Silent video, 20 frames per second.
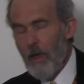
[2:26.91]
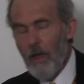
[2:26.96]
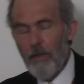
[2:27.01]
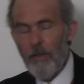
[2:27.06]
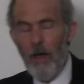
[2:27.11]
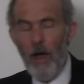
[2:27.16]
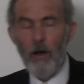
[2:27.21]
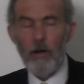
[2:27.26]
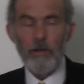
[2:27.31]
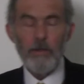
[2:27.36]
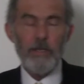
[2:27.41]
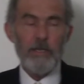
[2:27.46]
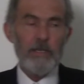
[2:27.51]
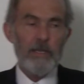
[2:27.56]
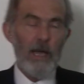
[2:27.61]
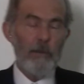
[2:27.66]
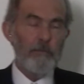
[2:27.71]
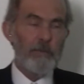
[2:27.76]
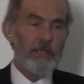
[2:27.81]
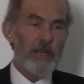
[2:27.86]
the whole
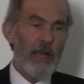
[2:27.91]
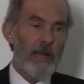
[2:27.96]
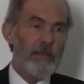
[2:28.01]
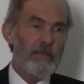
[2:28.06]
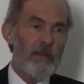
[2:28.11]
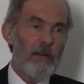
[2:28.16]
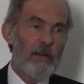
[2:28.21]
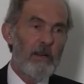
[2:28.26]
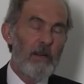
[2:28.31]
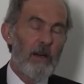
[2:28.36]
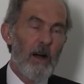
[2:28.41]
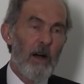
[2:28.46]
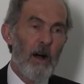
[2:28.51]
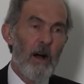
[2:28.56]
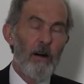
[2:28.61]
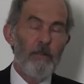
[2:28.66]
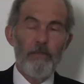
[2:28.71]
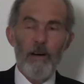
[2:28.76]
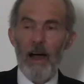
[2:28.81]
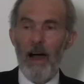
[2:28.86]
subject
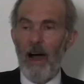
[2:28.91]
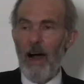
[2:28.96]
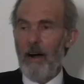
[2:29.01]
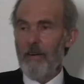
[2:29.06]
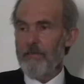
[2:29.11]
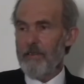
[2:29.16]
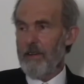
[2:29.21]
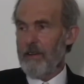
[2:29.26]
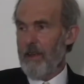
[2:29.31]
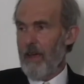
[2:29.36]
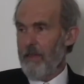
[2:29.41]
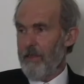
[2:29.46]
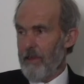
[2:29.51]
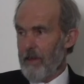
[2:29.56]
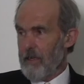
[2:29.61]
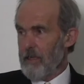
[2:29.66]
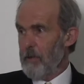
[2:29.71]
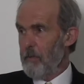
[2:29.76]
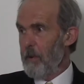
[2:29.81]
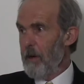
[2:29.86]
of after-death
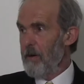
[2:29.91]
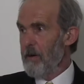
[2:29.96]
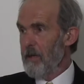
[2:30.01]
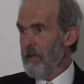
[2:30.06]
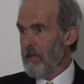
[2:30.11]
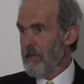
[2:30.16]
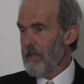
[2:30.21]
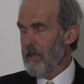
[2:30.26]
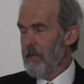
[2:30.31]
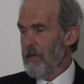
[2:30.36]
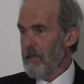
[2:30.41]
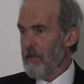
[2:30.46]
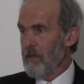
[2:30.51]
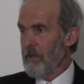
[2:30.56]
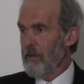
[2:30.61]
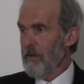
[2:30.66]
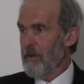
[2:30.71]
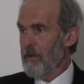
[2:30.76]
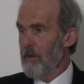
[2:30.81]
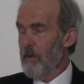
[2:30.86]
experiences,
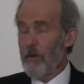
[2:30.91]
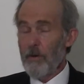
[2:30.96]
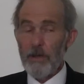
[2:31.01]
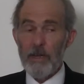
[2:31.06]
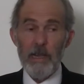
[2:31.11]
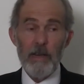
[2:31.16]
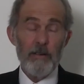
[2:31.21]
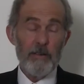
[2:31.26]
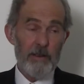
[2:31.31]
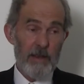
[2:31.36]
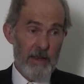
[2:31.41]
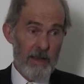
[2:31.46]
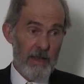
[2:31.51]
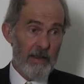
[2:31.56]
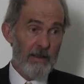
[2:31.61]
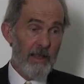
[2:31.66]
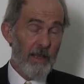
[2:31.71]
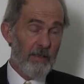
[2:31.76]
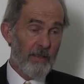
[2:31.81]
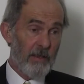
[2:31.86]
or
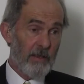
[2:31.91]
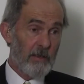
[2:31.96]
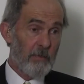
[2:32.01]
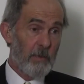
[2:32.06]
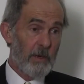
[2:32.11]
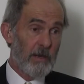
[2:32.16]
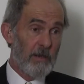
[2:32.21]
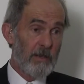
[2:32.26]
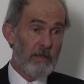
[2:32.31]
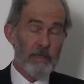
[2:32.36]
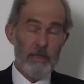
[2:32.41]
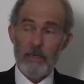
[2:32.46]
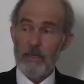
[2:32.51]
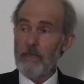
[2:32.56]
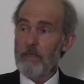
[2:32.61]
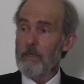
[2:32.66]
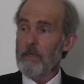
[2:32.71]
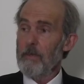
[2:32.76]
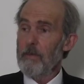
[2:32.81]
near-death experiences,